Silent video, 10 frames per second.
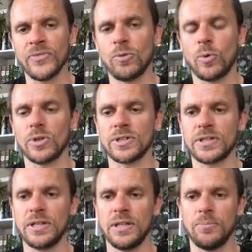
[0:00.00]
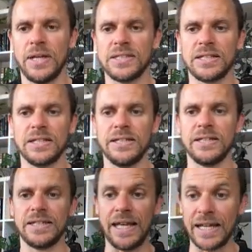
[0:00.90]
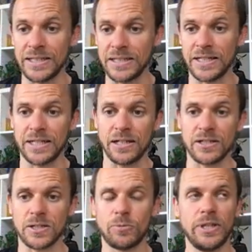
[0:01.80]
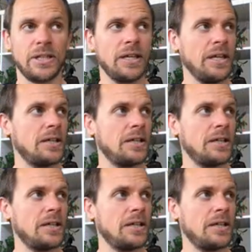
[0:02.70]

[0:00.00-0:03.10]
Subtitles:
was basically, again, like last week,